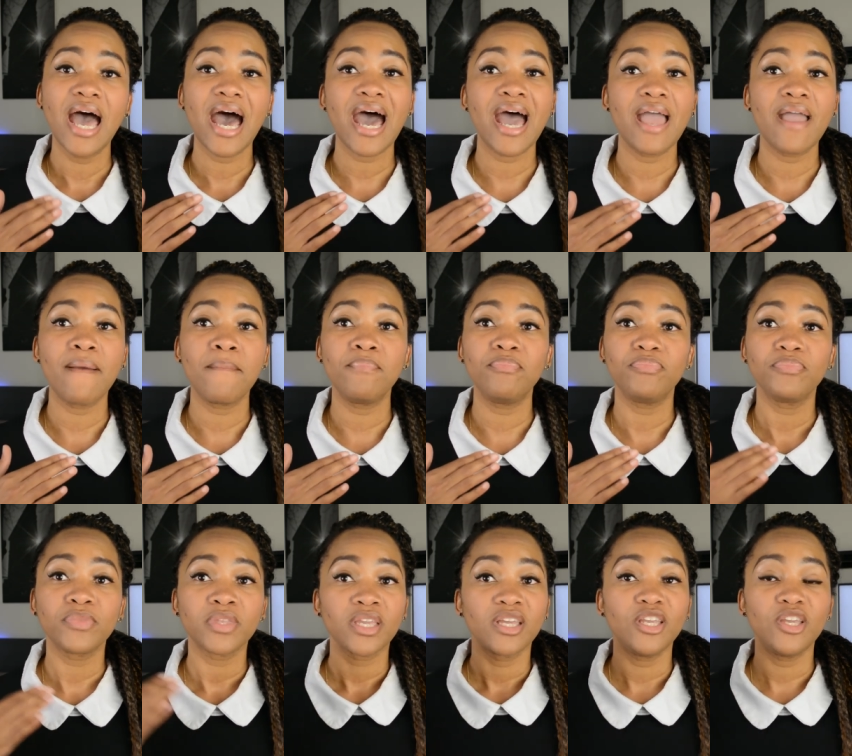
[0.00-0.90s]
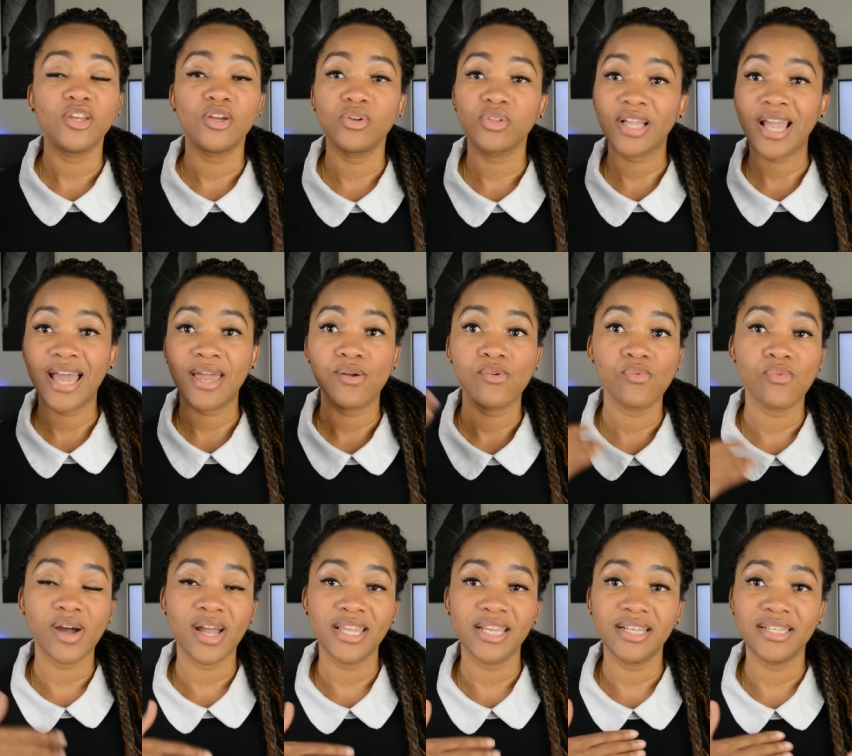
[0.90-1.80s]
I am, you know, kind of
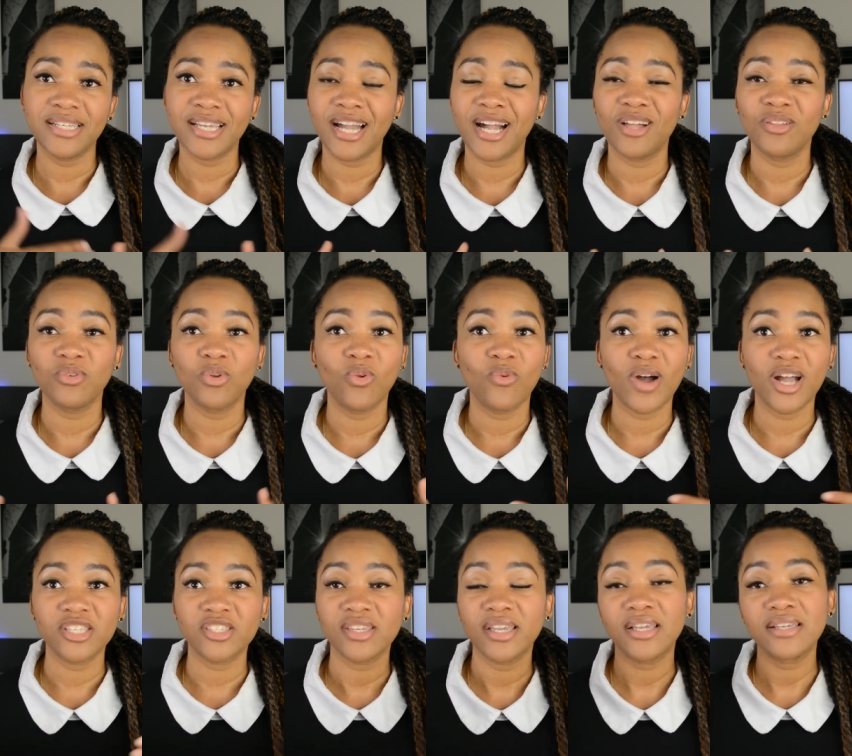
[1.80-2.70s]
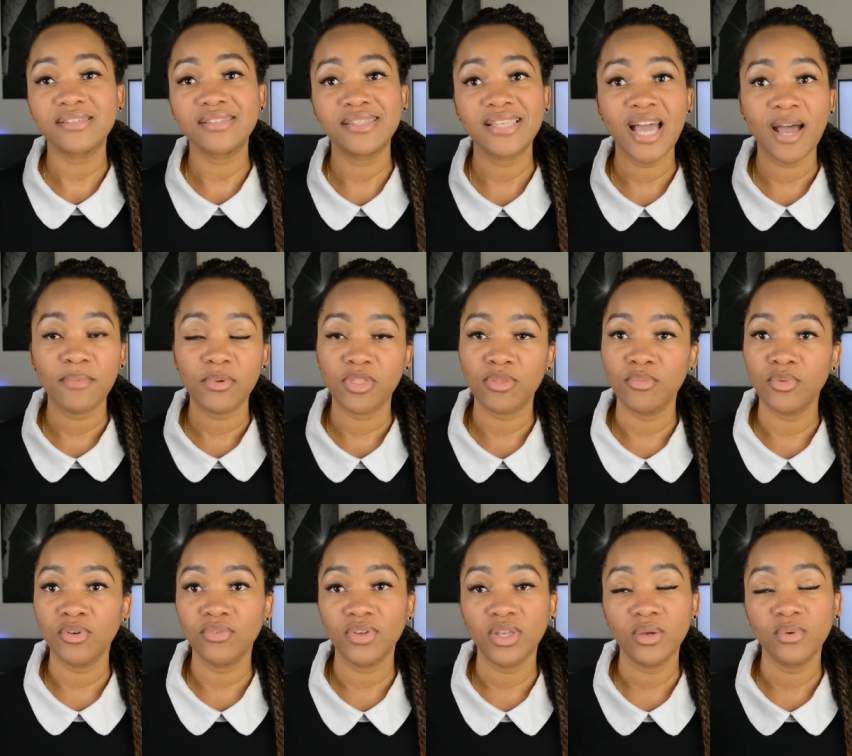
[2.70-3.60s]
winding down. We'll watch like a Sabbath
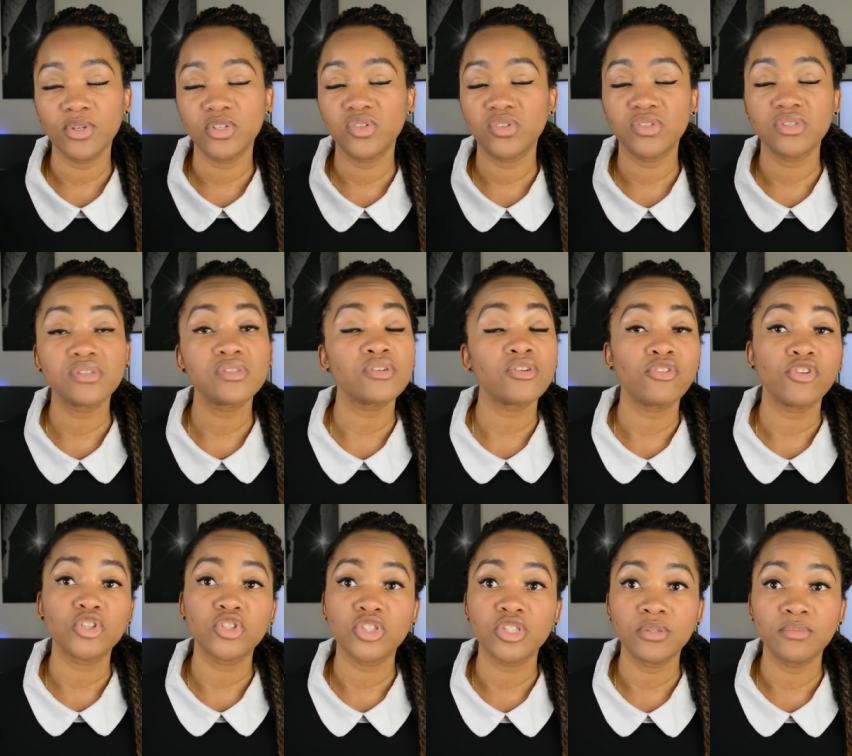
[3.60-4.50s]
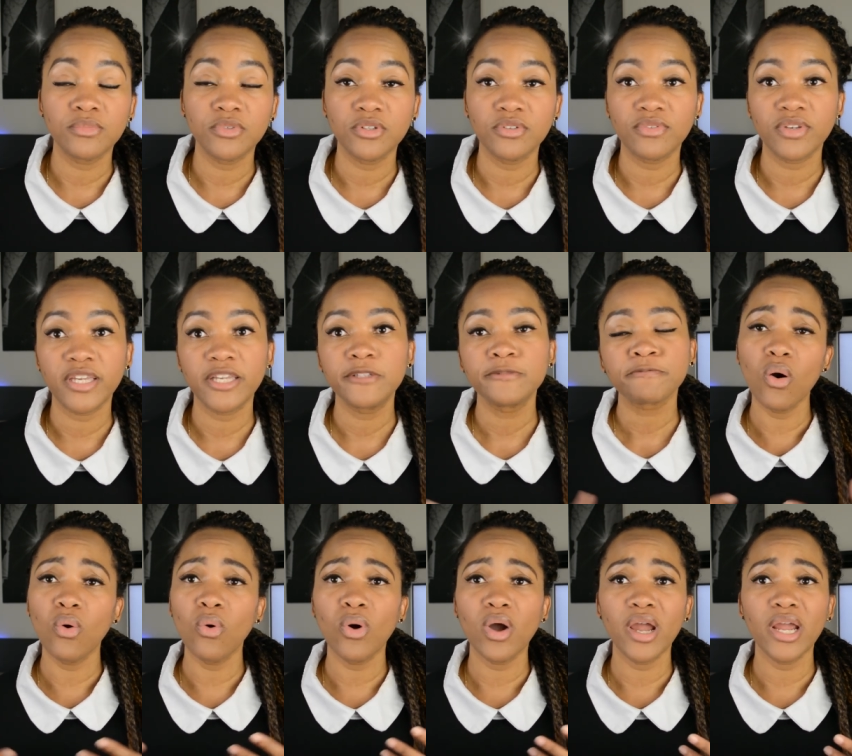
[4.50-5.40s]
movie, which is just a Christian movie.
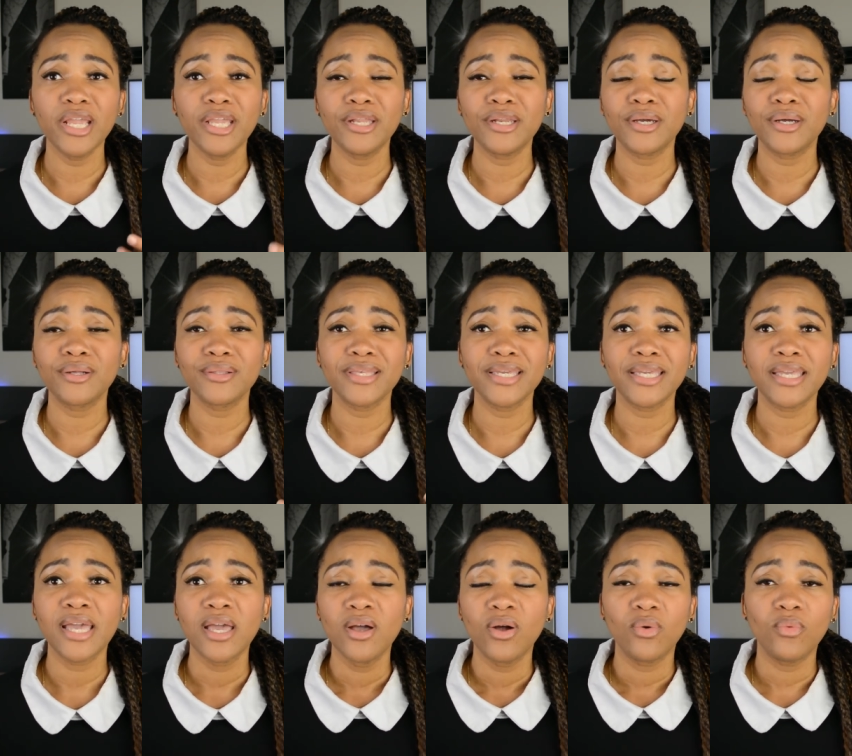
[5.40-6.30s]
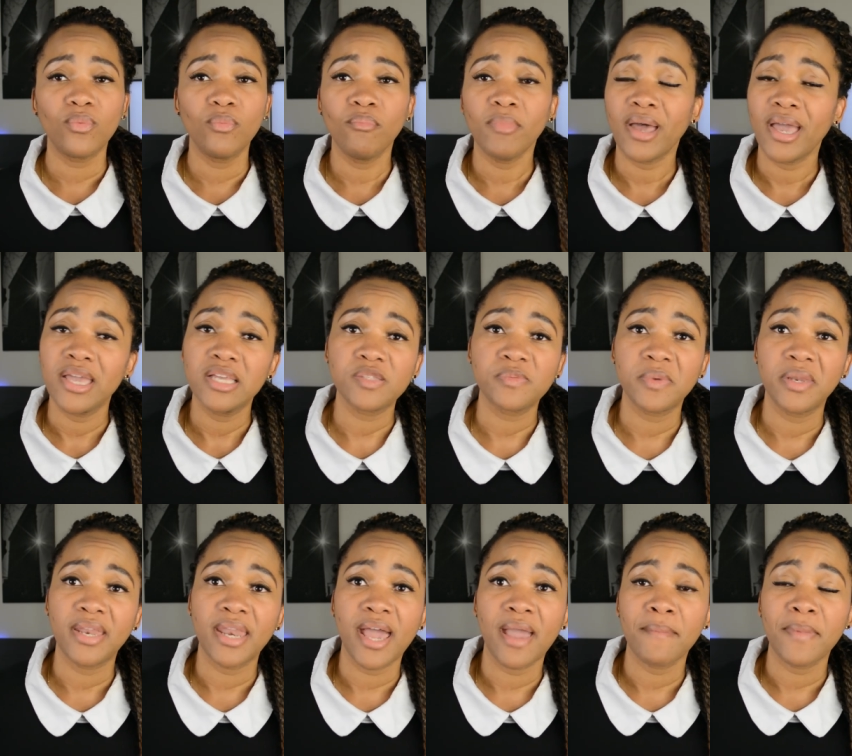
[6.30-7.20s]
Or, you know, like my
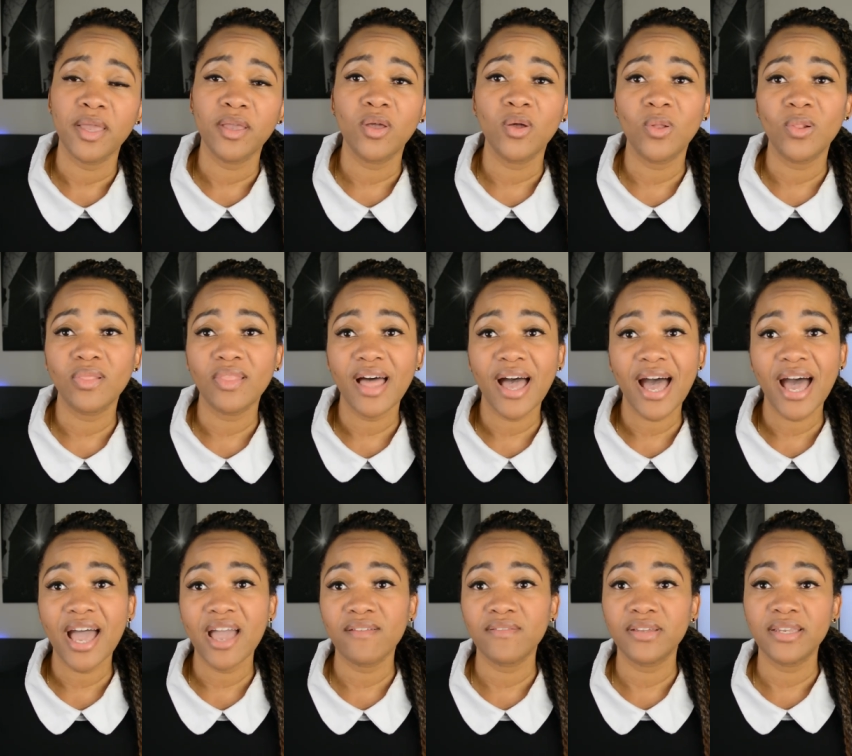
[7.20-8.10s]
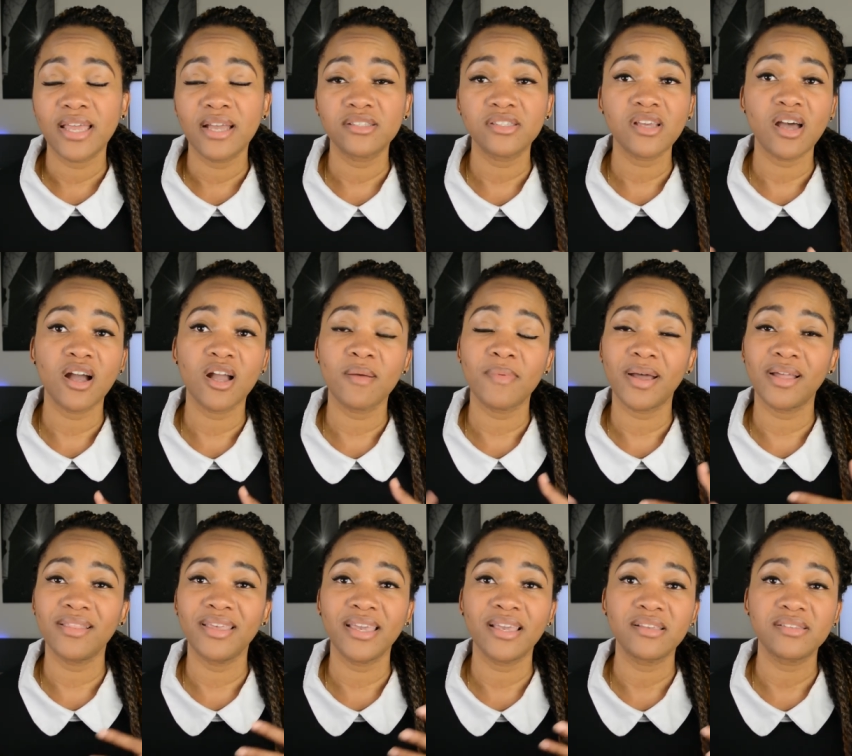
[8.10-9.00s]
husband and I might go live and talk
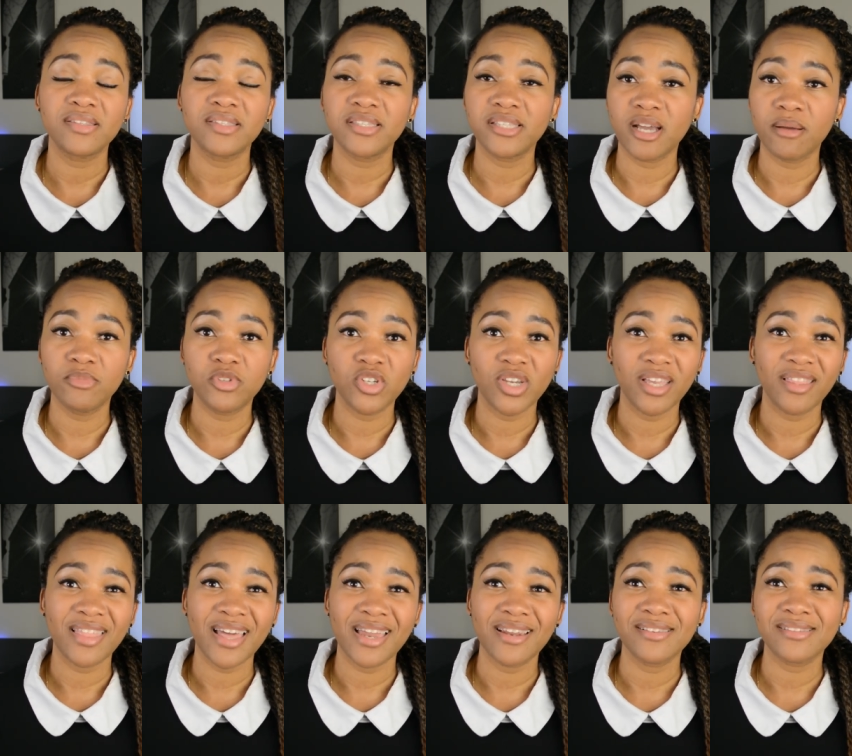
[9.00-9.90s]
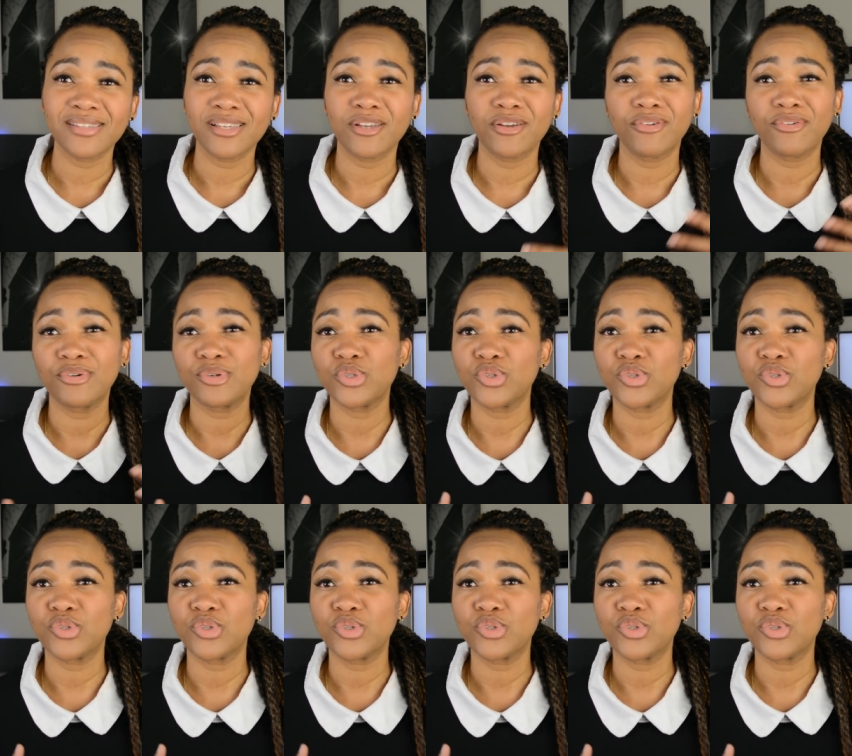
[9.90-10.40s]
about like a subject that is like